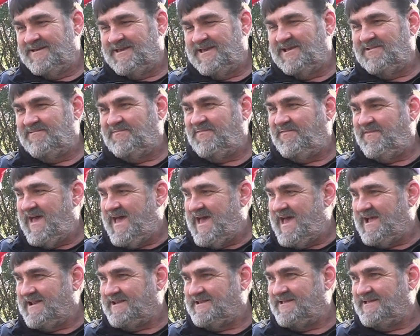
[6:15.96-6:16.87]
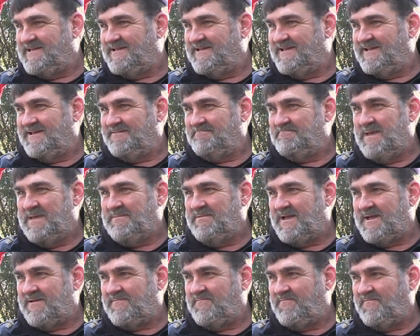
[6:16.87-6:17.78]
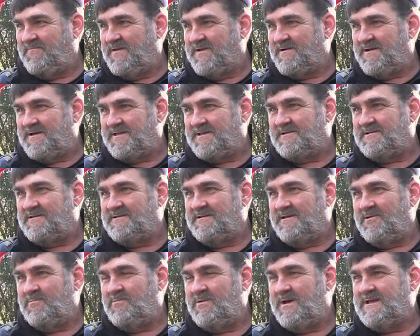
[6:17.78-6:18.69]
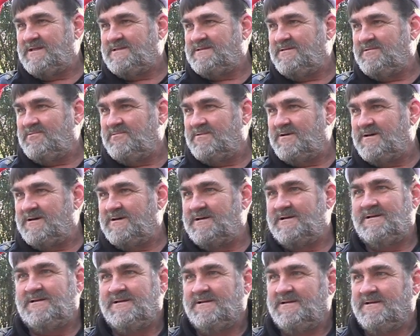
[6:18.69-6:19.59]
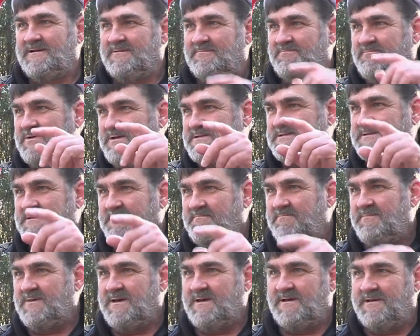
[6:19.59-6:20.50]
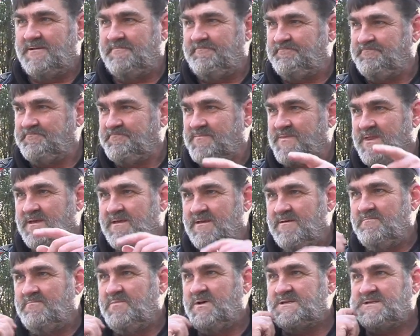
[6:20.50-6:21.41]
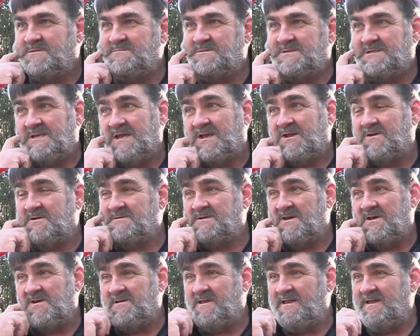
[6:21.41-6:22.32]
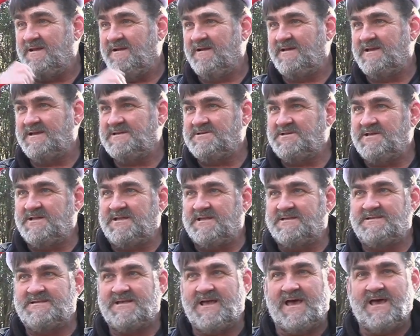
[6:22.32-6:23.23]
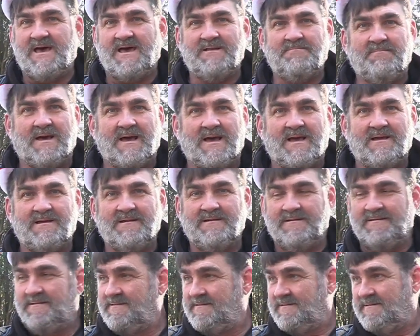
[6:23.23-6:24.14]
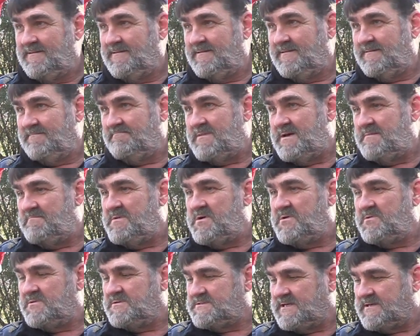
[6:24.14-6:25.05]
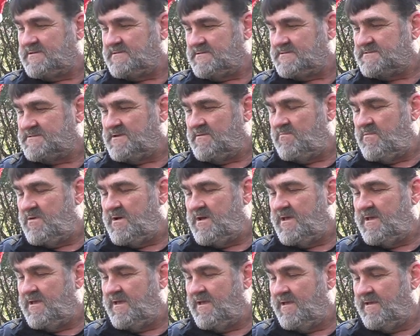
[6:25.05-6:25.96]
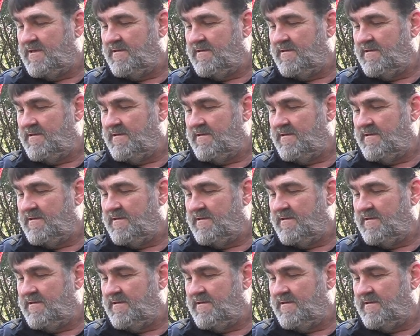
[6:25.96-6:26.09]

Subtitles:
In fact, maybe I figure out a way to put some stickers on here, get you to sign my motorcycle some way.